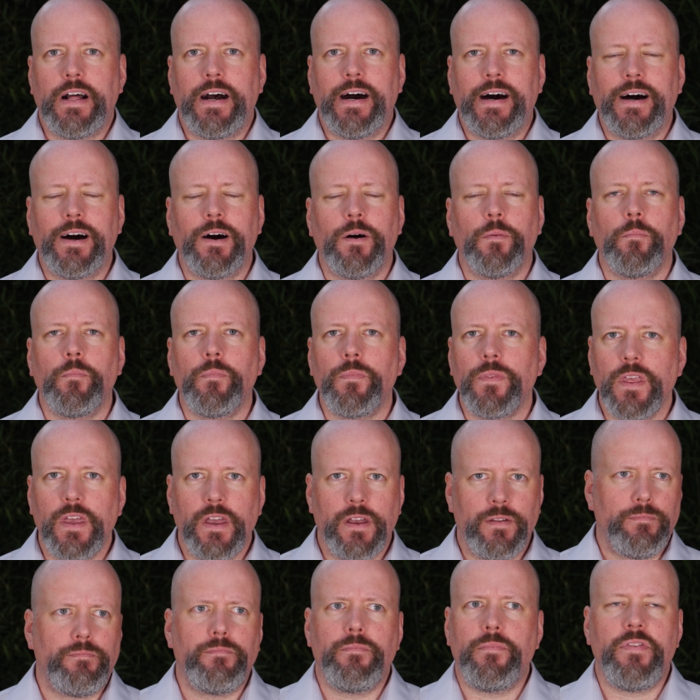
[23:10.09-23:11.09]
Um,
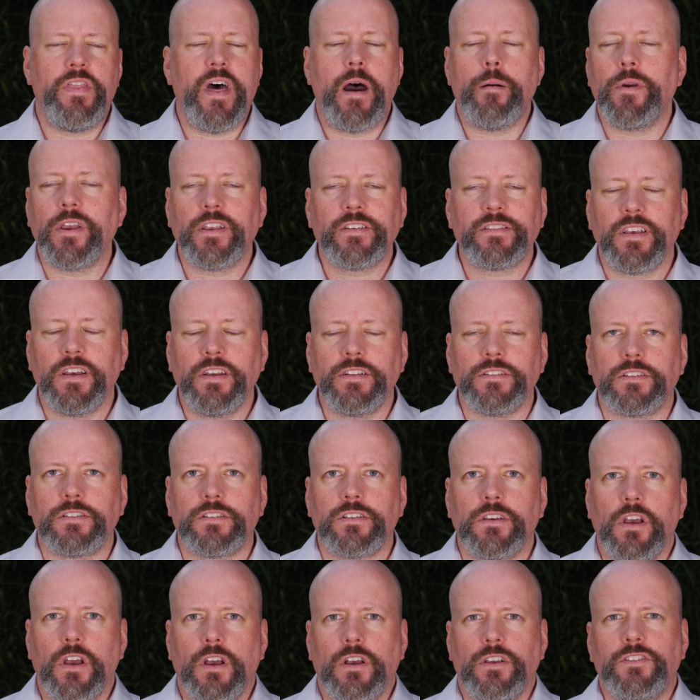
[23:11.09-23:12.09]
that makes sense.